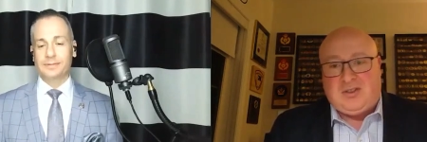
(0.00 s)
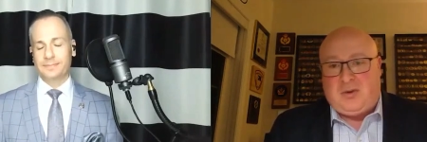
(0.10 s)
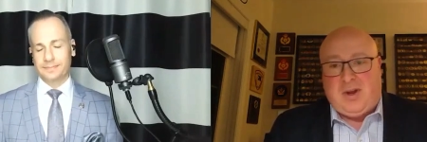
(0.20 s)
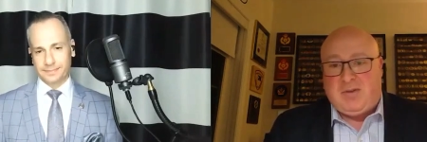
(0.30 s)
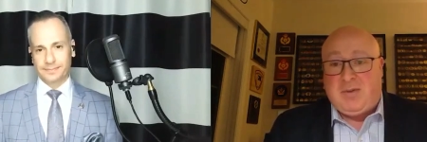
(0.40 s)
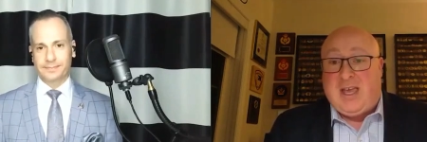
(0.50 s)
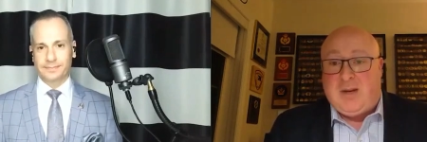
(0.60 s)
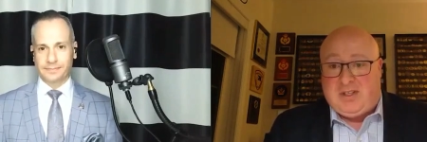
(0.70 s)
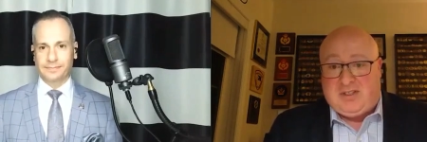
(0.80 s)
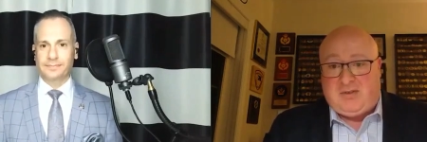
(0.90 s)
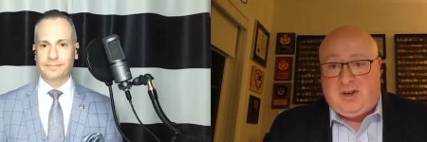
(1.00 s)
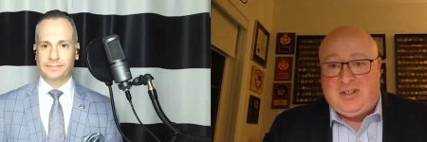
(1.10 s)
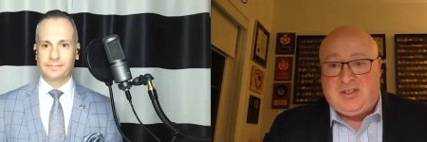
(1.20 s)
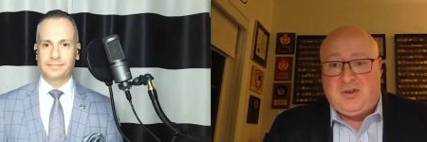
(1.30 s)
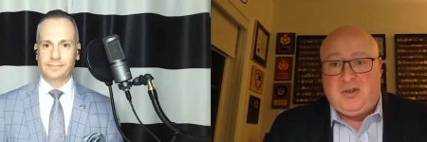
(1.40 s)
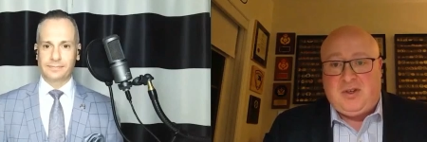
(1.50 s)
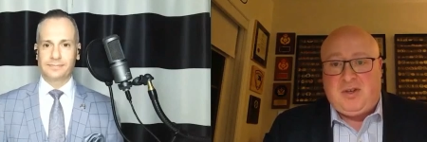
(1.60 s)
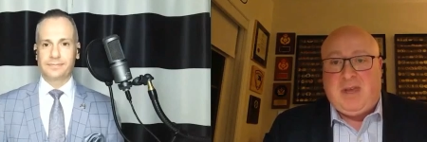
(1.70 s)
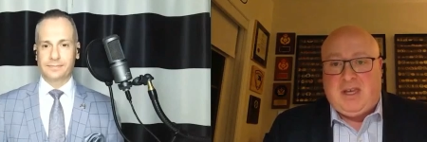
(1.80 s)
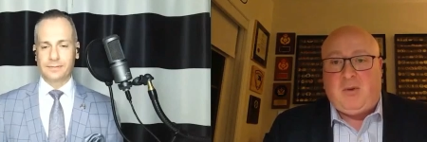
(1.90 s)
Speaker 1: no. be enemies, right? So you can
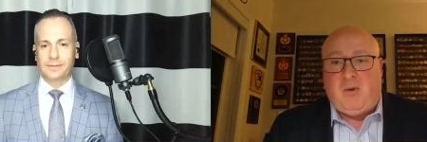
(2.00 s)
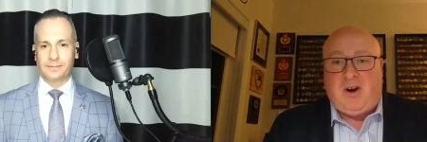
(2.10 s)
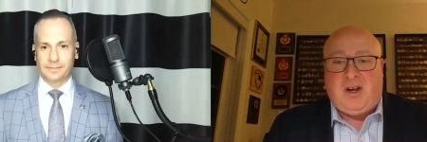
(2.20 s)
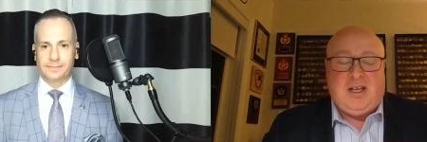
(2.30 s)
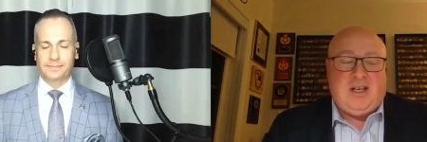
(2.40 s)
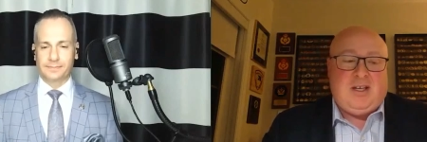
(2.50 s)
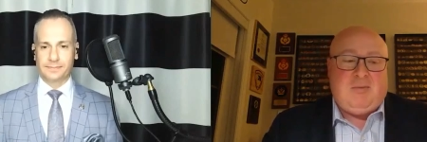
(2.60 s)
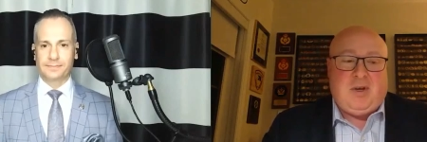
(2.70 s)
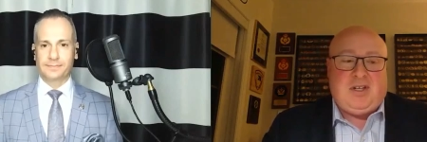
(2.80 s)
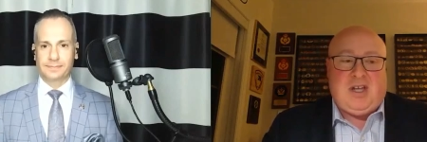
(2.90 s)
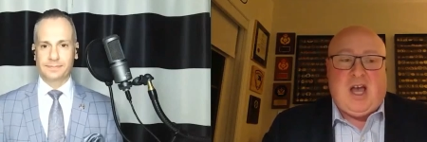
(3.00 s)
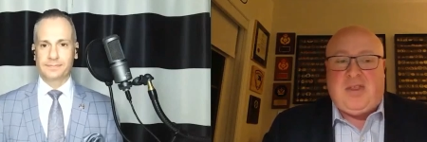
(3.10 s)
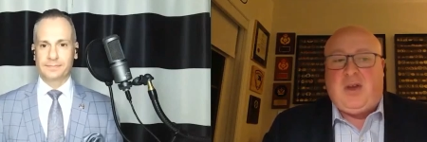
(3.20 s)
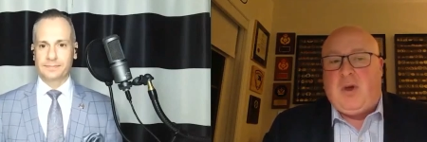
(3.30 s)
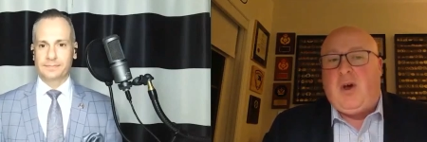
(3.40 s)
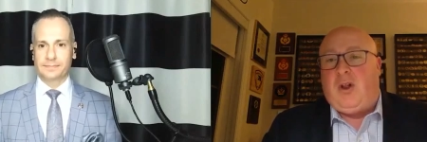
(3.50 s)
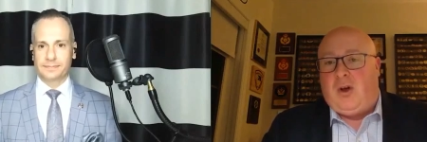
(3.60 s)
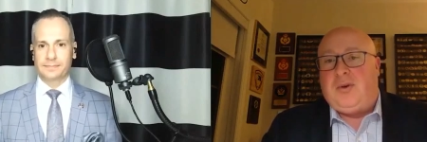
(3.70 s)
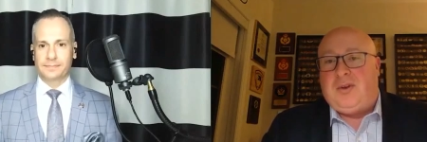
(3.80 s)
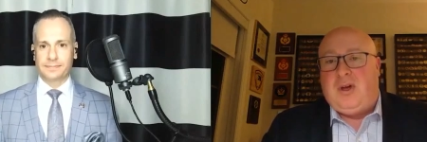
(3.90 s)
make it work. No. But uh, I think we all
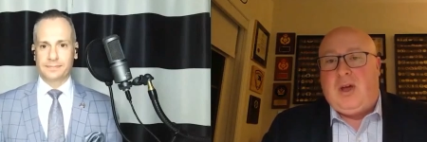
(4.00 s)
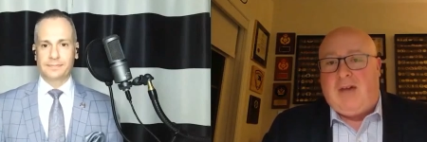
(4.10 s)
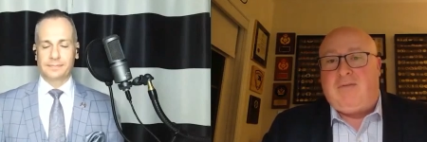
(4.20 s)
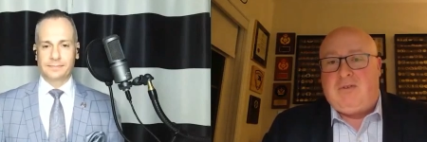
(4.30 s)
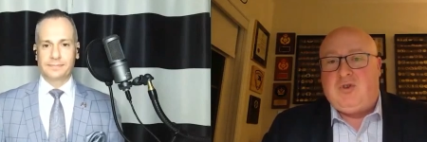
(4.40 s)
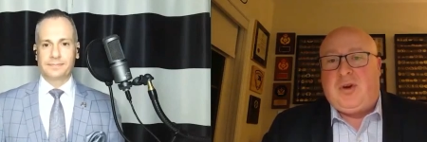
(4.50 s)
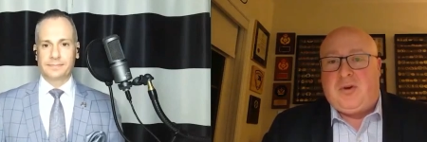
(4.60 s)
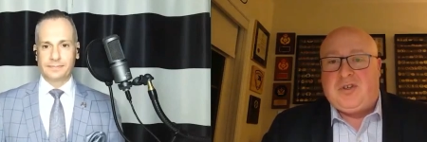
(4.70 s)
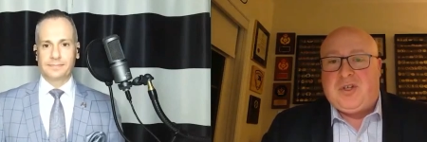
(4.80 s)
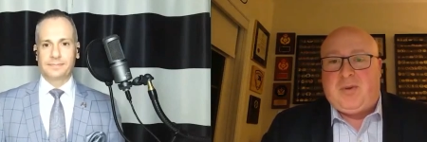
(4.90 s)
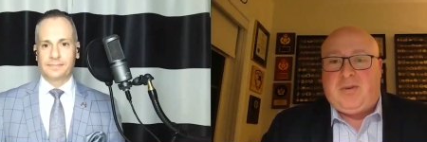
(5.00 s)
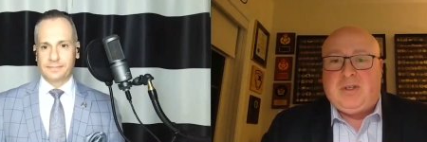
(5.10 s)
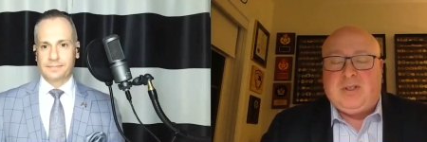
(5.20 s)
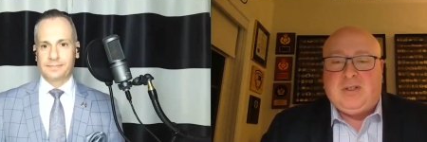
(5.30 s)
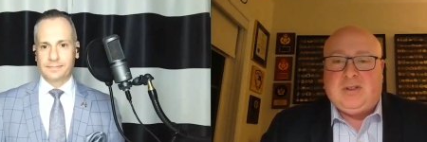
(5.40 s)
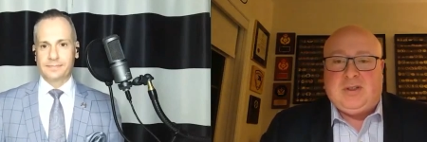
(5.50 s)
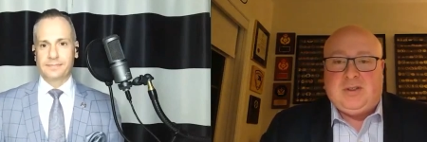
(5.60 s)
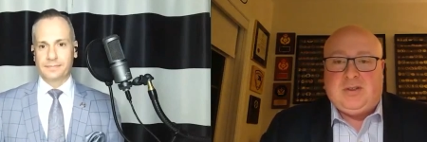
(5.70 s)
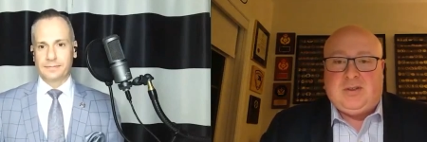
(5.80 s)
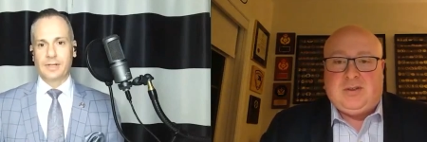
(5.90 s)
own have joint ownership of it.
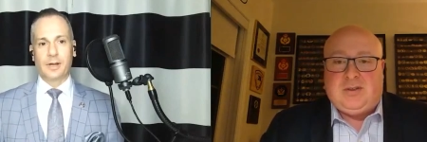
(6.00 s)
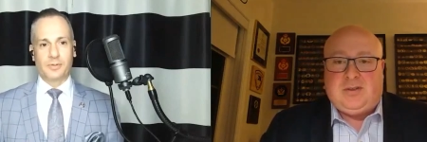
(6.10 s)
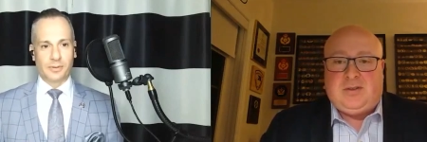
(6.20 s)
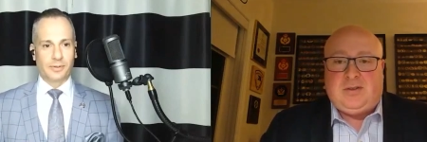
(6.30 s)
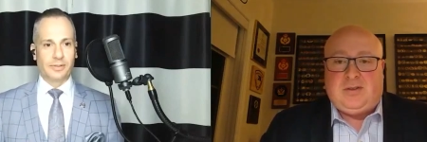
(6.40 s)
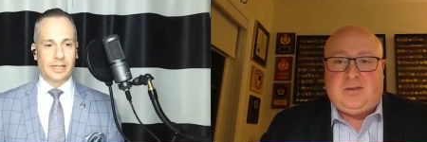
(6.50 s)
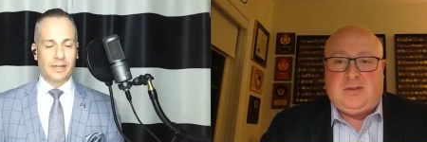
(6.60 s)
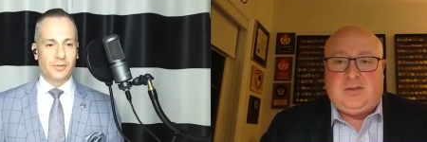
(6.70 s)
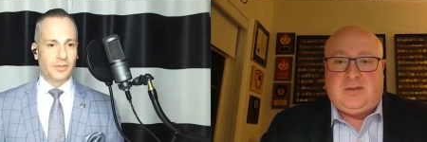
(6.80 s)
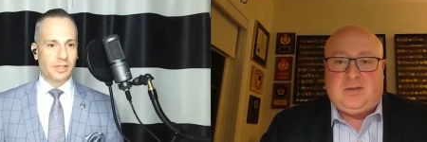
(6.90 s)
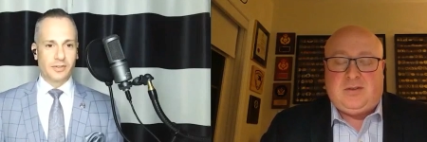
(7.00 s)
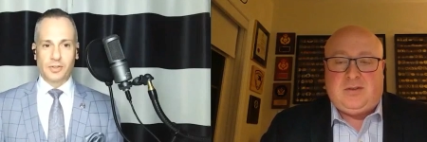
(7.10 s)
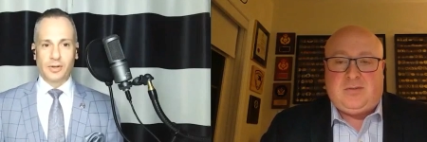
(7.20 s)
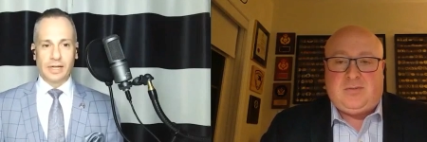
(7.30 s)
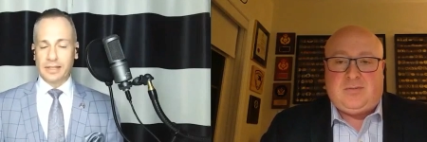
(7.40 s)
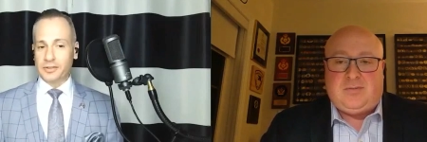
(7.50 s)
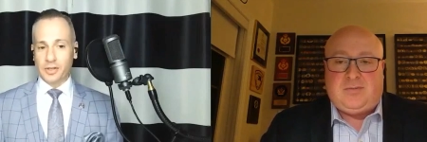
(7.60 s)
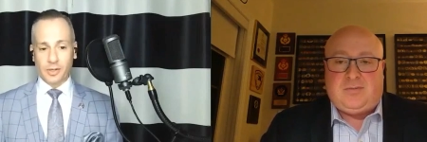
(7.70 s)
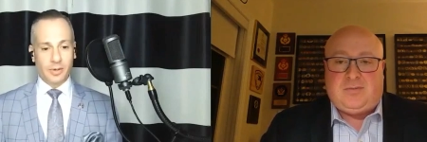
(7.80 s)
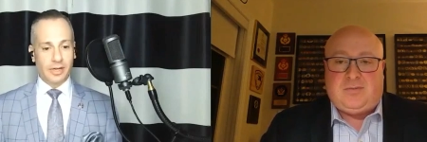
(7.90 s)
Speaker 2: Absolutely interesting. So I, I,
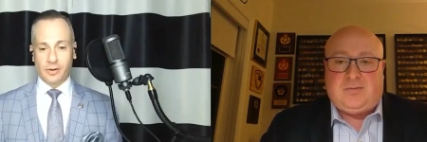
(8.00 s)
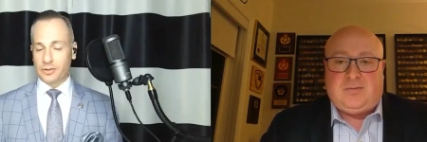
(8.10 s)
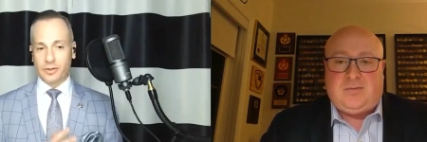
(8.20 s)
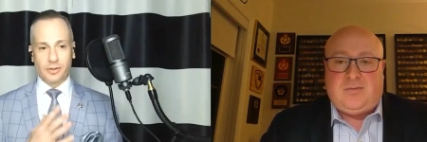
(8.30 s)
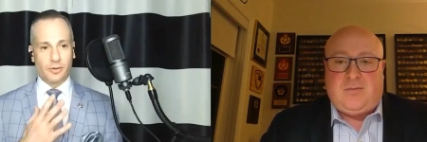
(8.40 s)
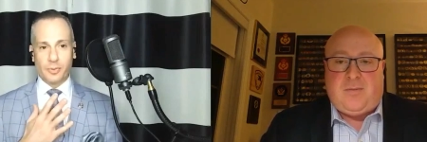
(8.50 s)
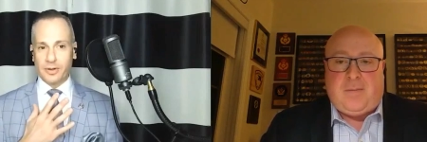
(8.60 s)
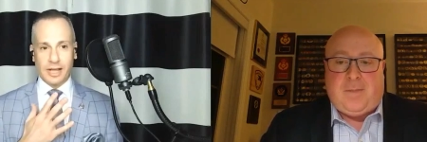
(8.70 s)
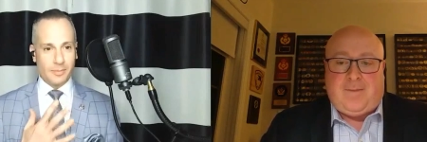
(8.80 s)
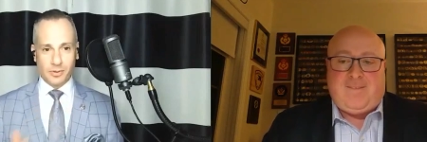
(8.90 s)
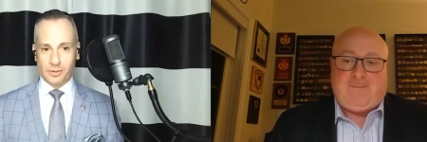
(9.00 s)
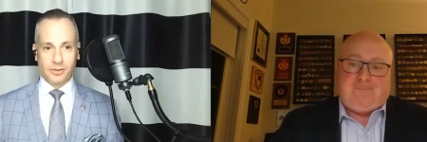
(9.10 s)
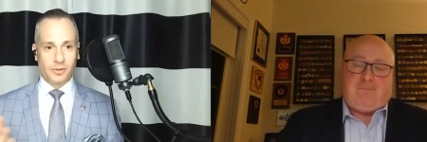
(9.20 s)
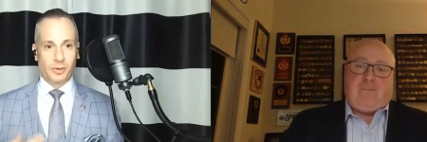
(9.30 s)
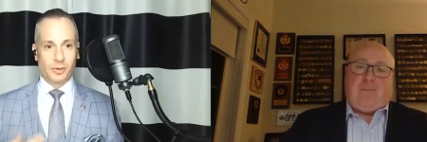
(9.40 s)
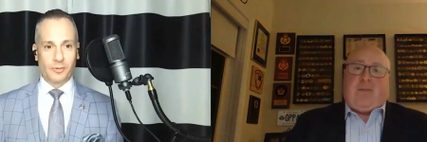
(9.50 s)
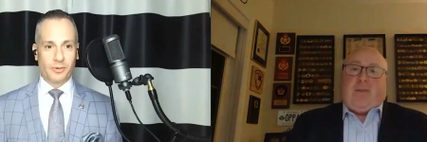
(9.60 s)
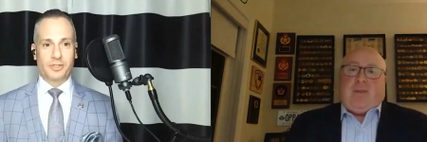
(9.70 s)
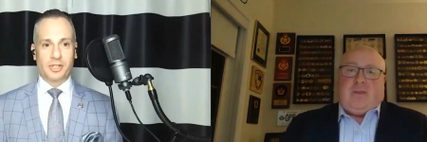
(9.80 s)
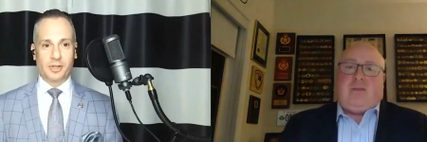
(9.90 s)
tell you what, Harold, you know you've been absolutely so
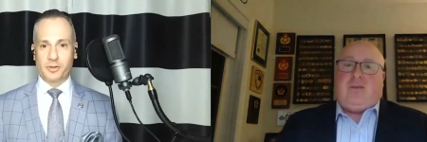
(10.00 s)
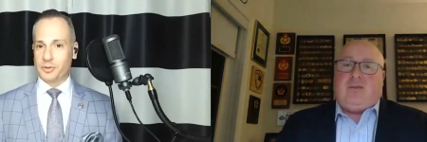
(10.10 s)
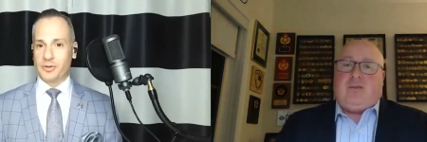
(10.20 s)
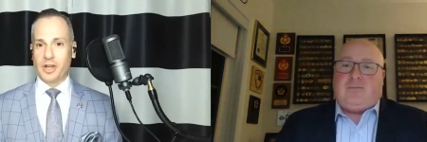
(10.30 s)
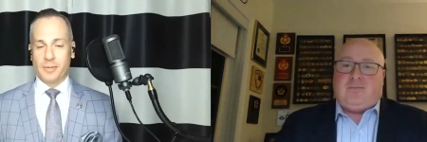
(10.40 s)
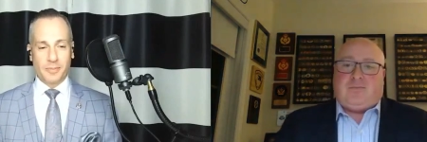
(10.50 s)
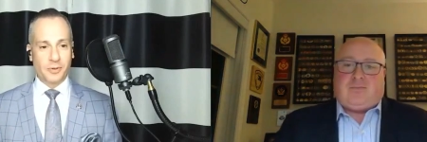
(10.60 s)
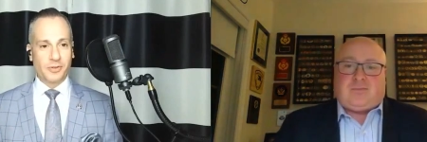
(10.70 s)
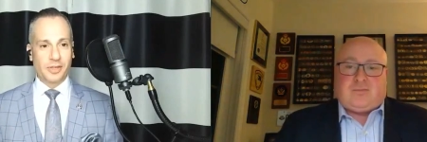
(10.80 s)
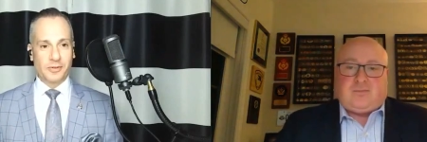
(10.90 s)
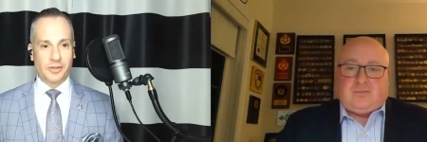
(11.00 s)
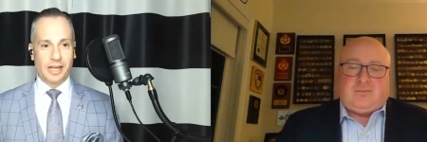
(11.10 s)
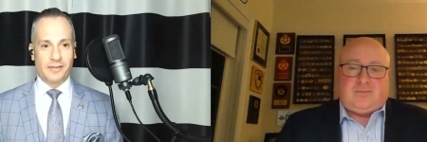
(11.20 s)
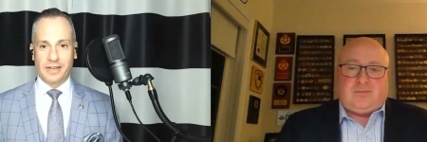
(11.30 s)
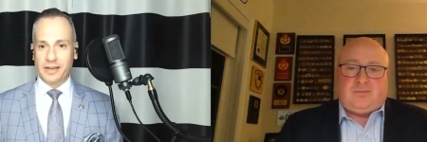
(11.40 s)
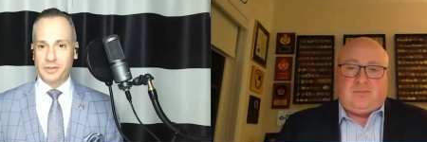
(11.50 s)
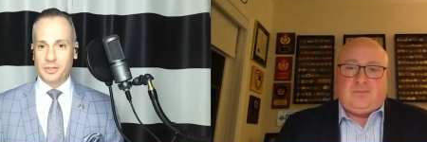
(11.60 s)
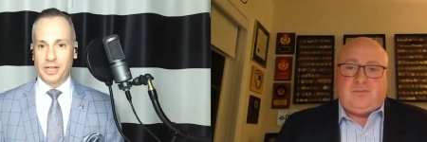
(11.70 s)
overtly generous with your time, and I'm so thankful to have have the